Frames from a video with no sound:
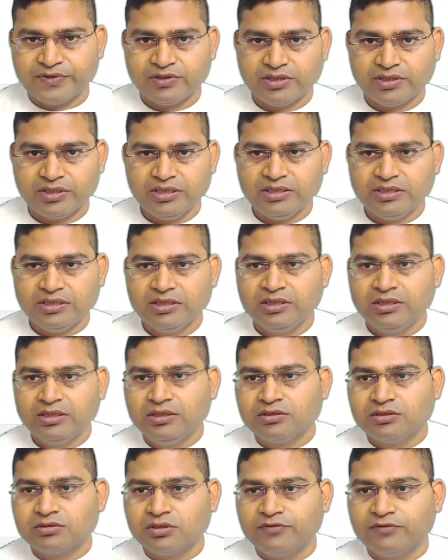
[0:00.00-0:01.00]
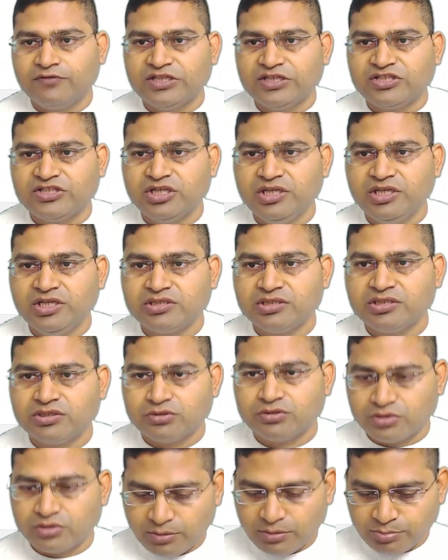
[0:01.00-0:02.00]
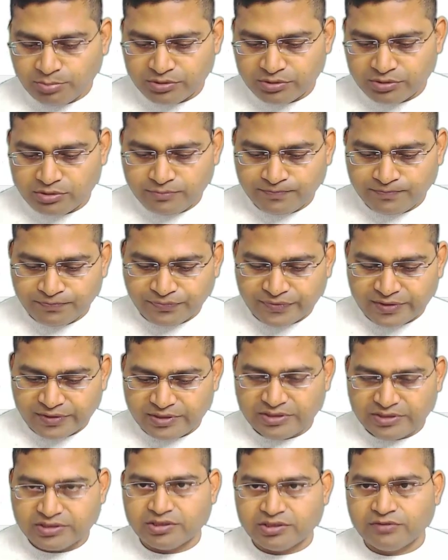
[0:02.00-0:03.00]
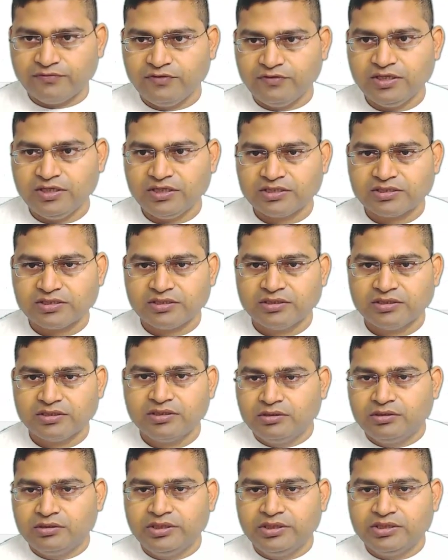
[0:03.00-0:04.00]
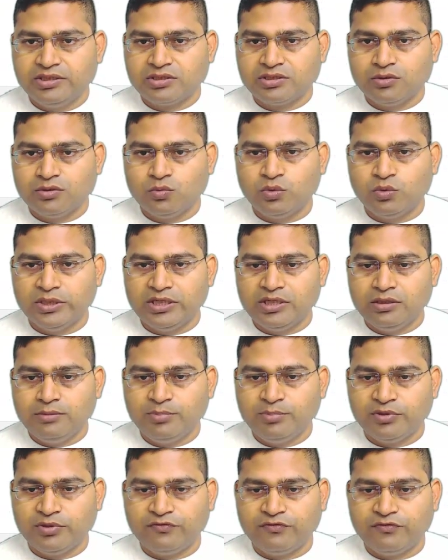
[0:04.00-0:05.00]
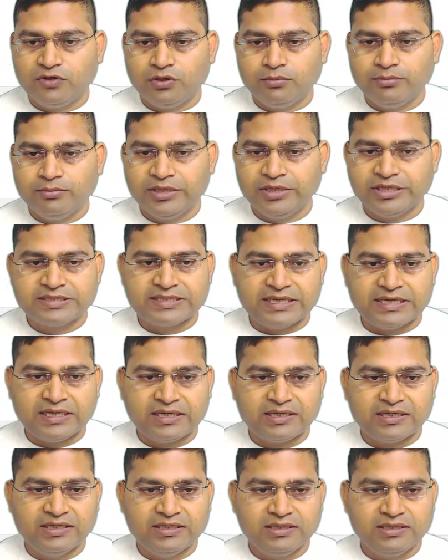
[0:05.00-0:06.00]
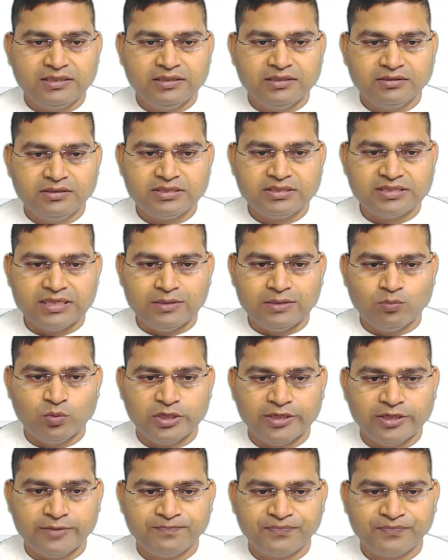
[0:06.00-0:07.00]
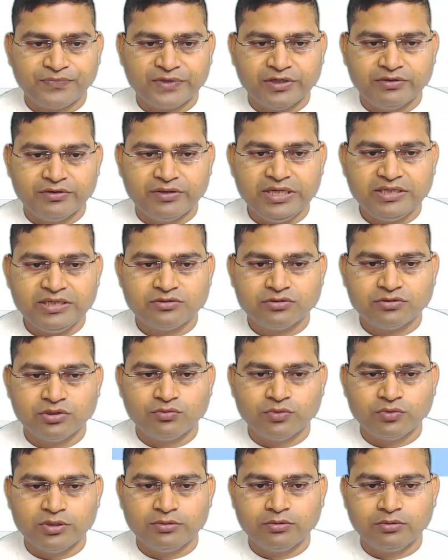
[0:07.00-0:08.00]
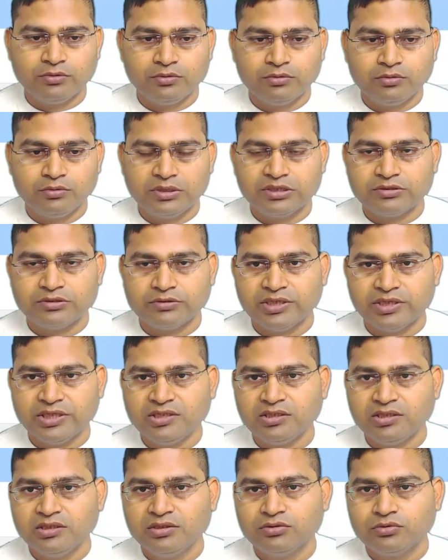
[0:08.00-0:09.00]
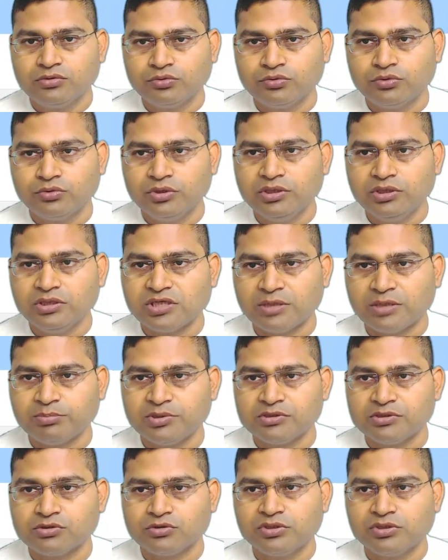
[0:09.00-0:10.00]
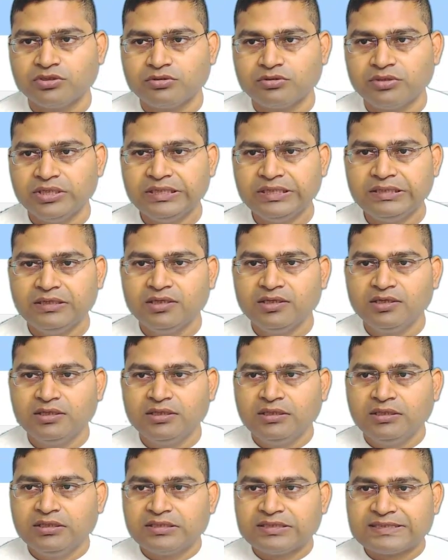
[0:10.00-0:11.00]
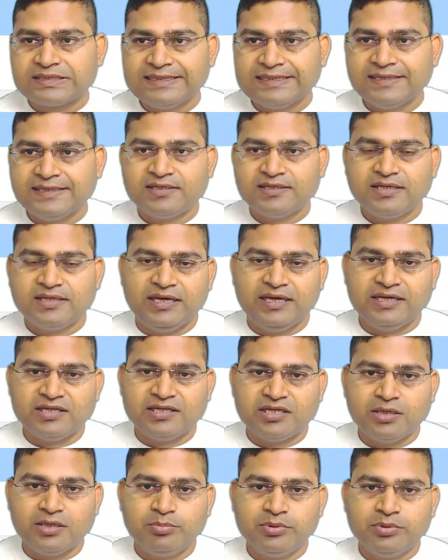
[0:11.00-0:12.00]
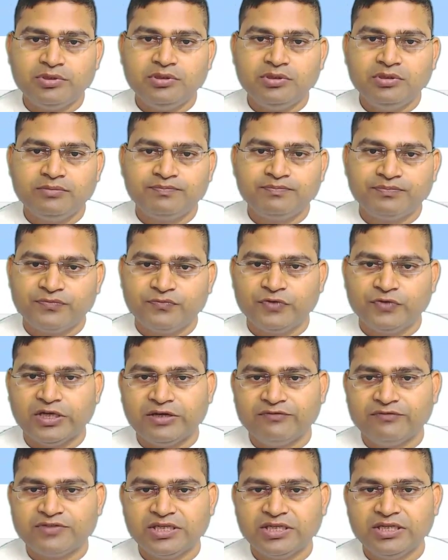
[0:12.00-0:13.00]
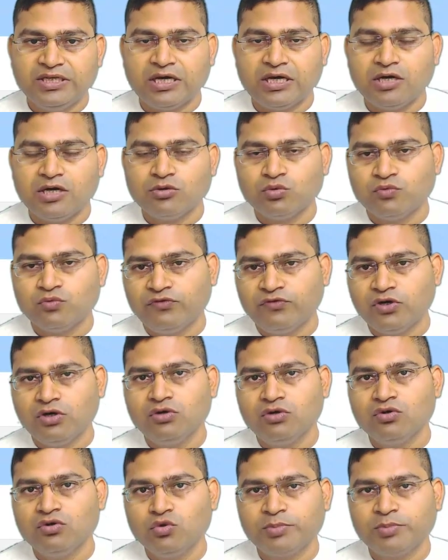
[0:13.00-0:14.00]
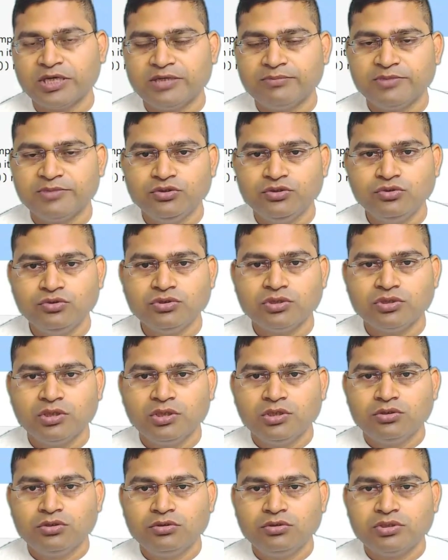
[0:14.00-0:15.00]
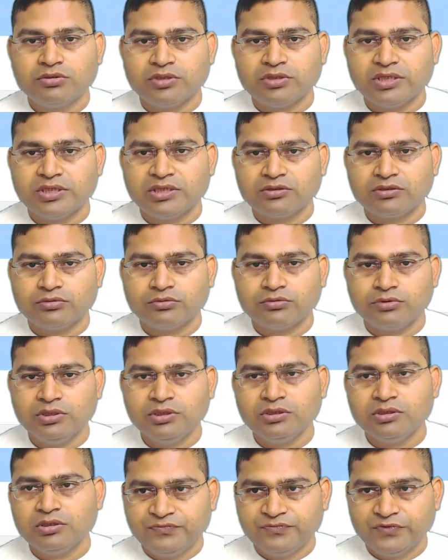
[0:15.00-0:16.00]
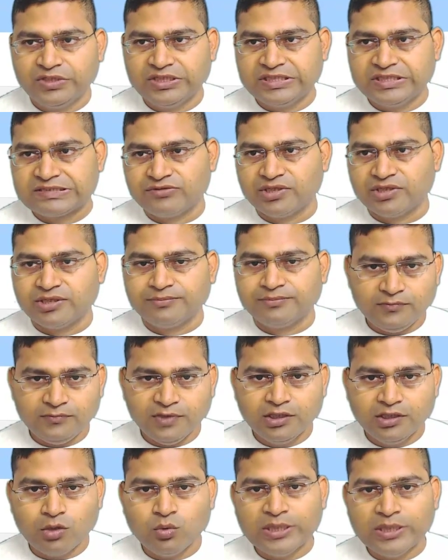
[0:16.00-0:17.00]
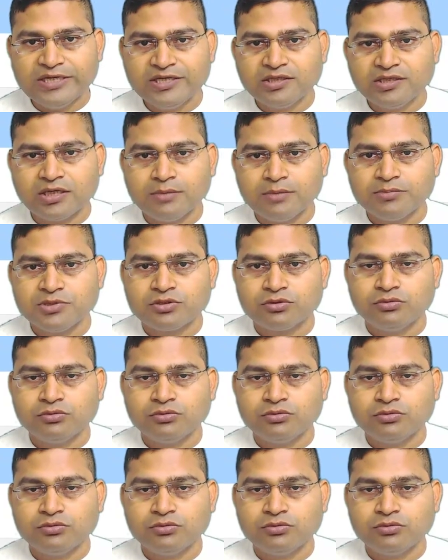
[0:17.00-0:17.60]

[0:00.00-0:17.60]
Okay, so if I change this to tuple instead of list, this will perform exactly the same way, right? So it will iterate through the tuple. So string, set, and tuple, we have seen how for loop can be used to iterate through the these three. Now when it comes